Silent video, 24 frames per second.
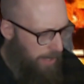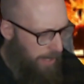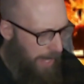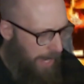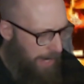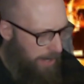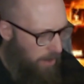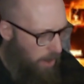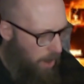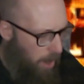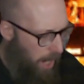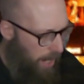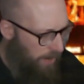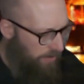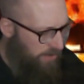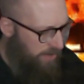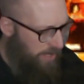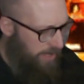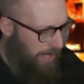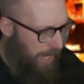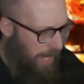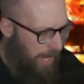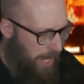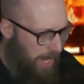and
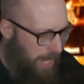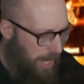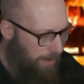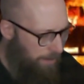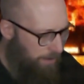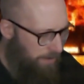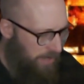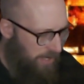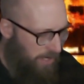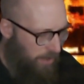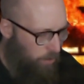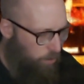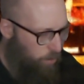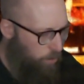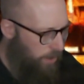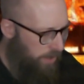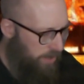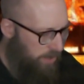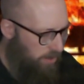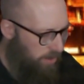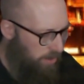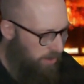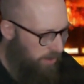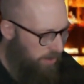often hummed and
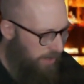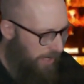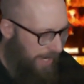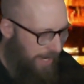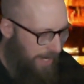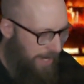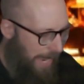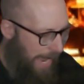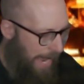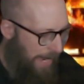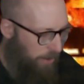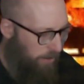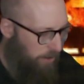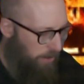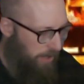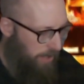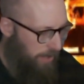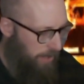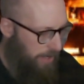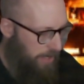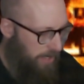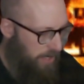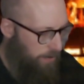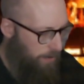whistled
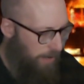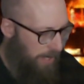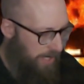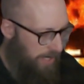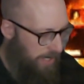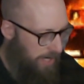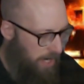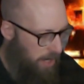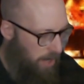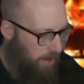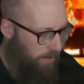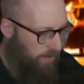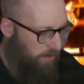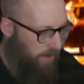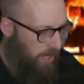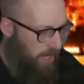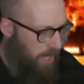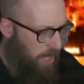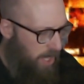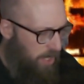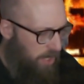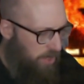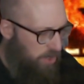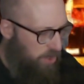inaccurately to myself,
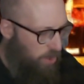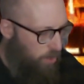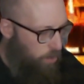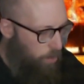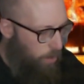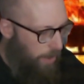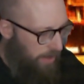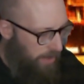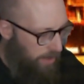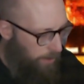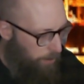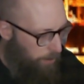so when the